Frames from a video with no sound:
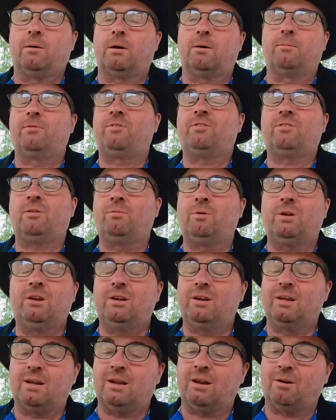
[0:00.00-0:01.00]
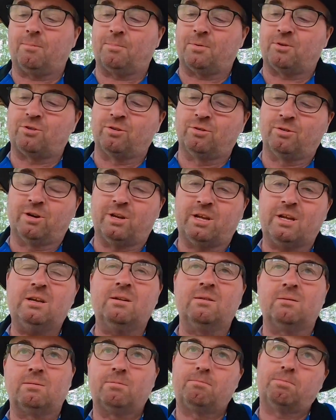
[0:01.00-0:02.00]
Obviously, we didn't get an
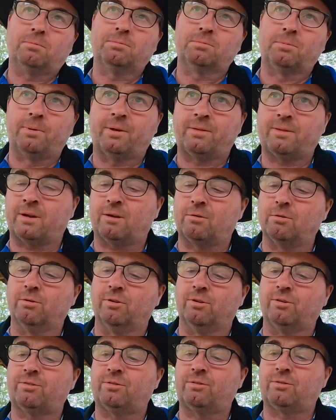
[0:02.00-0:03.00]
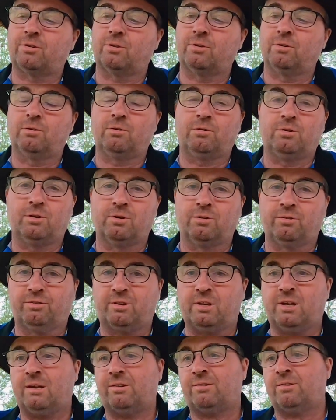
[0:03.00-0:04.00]
opportunity, probably thank goodness, to use
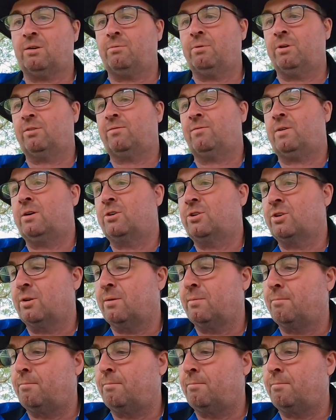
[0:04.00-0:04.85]
the SOS function.